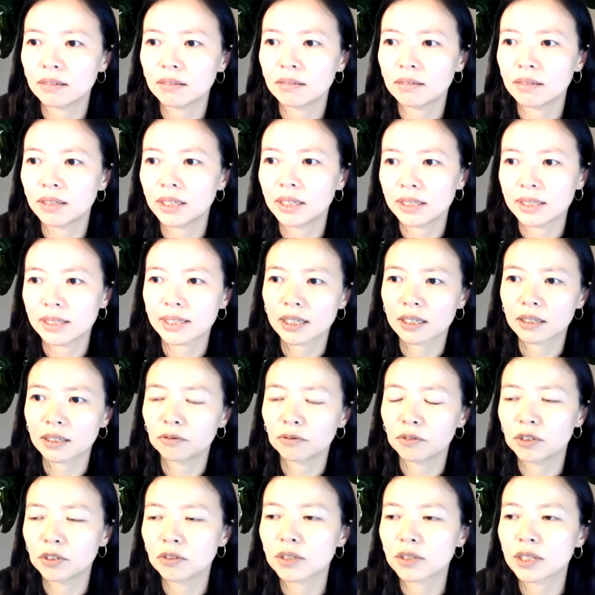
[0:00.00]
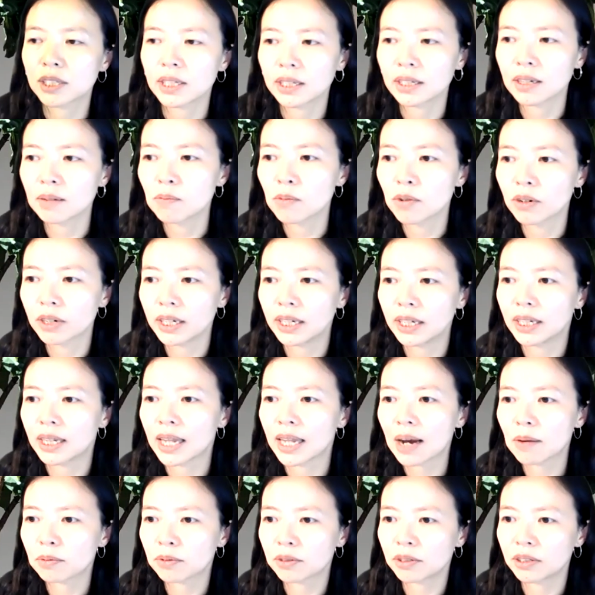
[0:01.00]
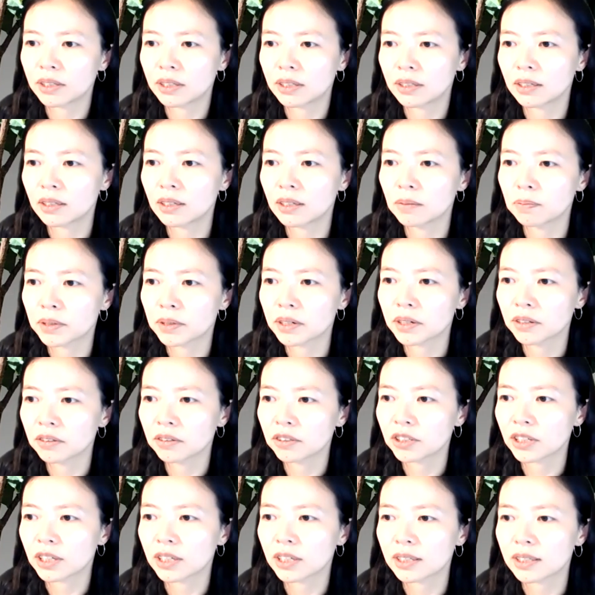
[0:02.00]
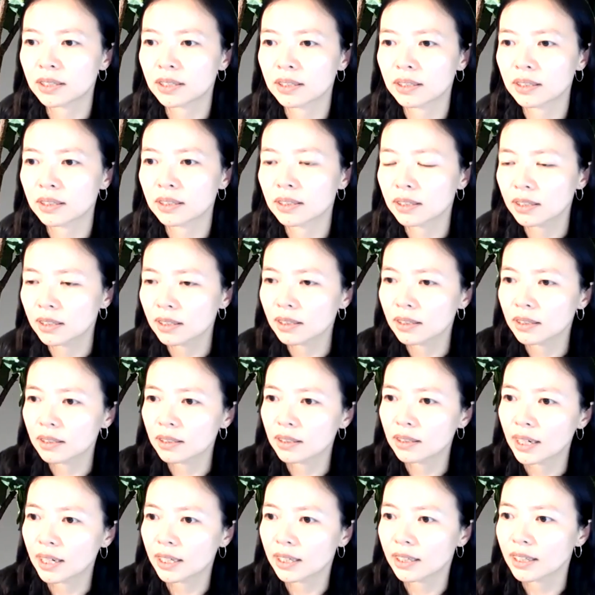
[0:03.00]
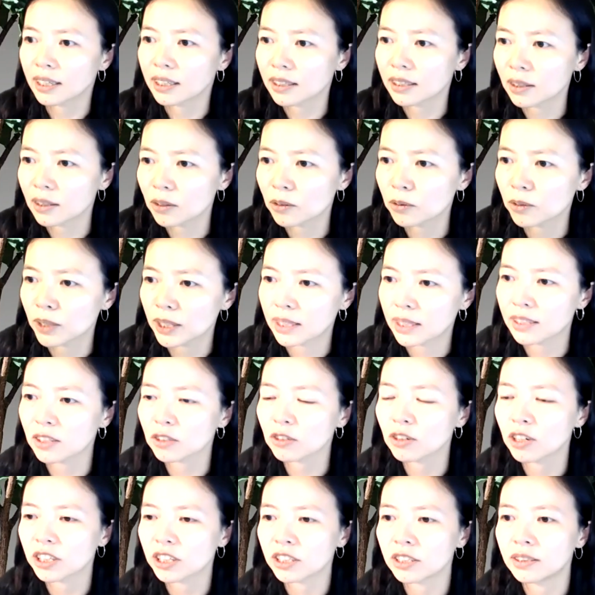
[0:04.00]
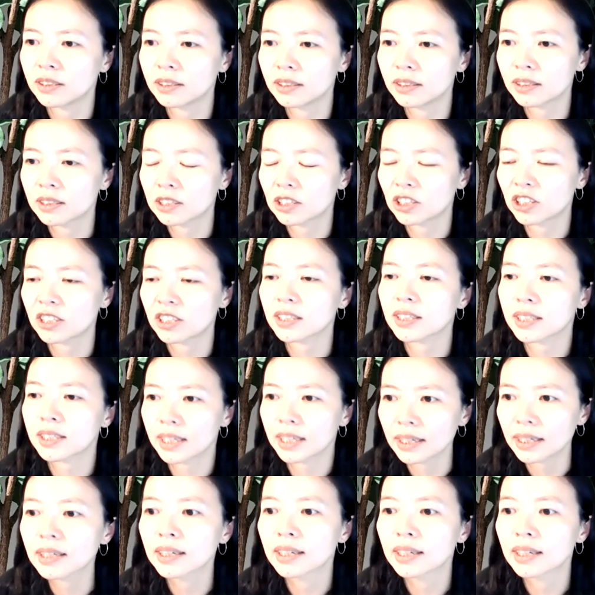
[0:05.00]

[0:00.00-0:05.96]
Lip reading: instead of using a more elaborated approach, as I think what this question is suggesting.